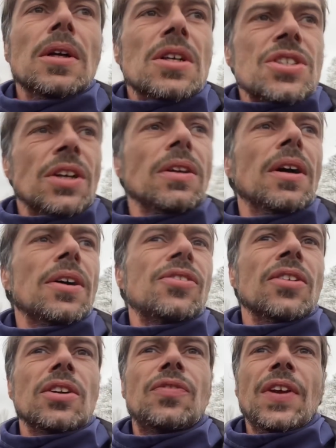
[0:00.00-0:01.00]
So last
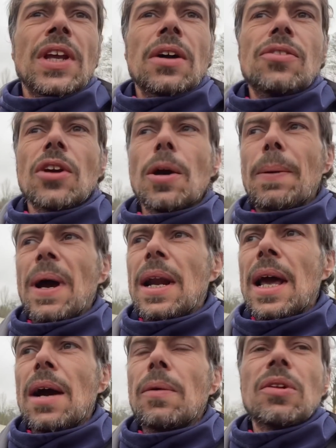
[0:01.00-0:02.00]
night's video took about an
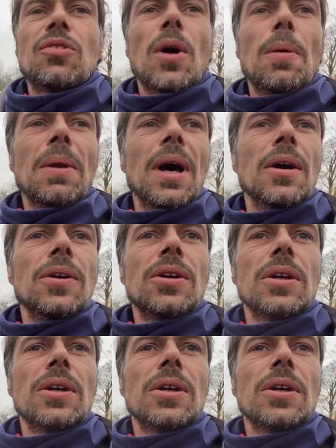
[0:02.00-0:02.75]
hour to upload